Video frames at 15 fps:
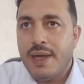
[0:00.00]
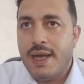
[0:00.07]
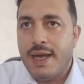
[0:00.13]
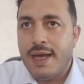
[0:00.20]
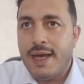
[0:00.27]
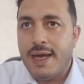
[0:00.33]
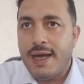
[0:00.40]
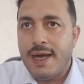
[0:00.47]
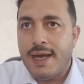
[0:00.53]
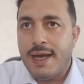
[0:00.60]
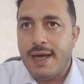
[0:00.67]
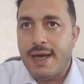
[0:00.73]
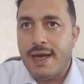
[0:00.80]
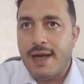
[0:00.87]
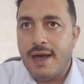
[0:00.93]

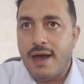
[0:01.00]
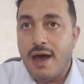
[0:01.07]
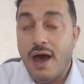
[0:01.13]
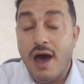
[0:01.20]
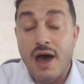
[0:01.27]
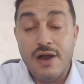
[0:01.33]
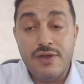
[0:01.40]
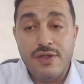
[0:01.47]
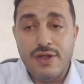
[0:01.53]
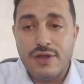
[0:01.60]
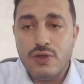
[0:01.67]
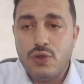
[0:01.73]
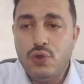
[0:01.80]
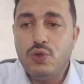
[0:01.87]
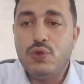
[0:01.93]
Are
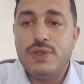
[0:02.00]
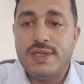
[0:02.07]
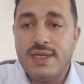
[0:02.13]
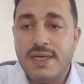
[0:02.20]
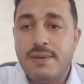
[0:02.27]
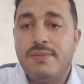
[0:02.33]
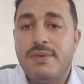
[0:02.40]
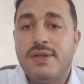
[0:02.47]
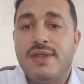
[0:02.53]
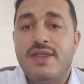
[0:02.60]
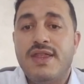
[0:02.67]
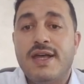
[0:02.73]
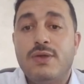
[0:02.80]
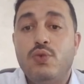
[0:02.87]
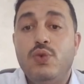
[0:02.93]
the two
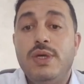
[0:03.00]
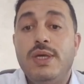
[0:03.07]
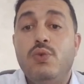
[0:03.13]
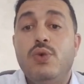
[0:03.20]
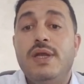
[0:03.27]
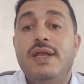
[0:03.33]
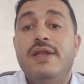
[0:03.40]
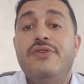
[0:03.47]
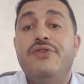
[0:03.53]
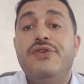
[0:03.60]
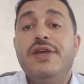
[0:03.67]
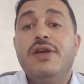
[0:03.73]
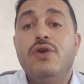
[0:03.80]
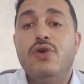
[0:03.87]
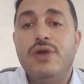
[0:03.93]
segments that we will
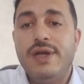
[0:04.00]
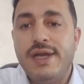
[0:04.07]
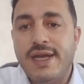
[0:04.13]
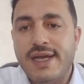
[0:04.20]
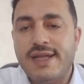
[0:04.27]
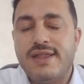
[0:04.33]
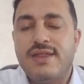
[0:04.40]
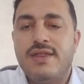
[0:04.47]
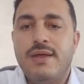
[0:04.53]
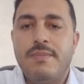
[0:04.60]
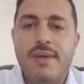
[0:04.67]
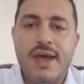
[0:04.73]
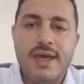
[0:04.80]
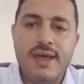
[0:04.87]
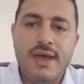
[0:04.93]
reconnect
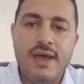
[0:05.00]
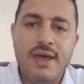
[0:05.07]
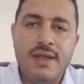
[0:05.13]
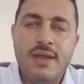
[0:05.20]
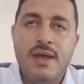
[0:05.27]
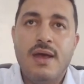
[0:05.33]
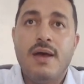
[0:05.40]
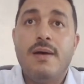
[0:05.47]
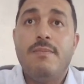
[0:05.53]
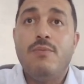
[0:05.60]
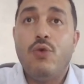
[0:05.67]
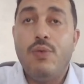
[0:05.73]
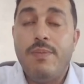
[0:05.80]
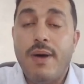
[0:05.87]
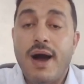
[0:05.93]
them again
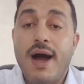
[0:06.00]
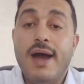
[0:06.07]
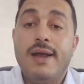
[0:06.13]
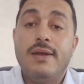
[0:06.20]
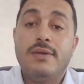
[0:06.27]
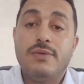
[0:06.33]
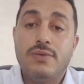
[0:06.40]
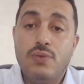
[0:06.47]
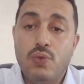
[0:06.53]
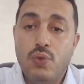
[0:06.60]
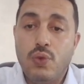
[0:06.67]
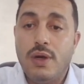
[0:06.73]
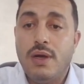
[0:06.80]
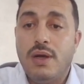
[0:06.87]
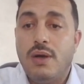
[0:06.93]
mobile
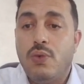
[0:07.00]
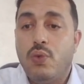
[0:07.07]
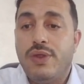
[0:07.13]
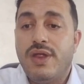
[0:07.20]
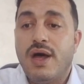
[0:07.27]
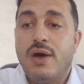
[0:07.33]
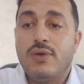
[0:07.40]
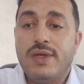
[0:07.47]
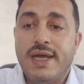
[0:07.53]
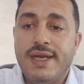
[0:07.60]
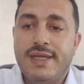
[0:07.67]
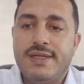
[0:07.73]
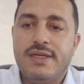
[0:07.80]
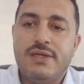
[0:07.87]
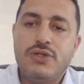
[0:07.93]
without
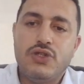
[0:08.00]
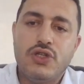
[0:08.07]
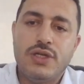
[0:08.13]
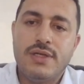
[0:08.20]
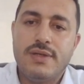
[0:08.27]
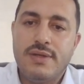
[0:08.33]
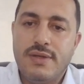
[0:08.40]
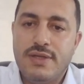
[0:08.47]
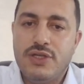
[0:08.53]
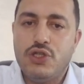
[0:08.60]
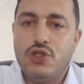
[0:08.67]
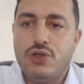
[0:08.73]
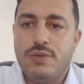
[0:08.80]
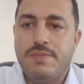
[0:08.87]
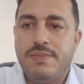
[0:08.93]
any tension? These
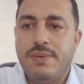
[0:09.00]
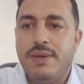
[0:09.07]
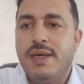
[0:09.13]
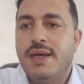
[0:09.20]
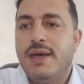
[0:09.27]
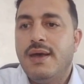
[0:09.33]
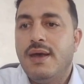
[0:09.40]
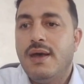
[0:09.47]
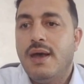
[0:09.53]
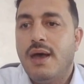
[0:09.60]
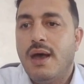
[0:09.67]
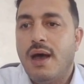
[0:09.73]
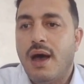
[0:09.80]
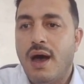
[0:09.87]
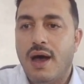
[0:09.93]
should be
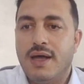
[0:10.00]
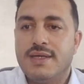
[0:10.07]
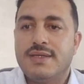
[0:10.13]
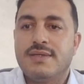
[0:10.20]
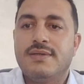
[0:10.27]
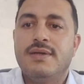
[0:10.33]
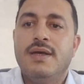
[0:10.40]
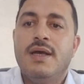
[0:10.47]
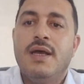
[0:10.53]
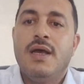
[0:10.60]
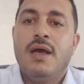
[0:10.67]
asked.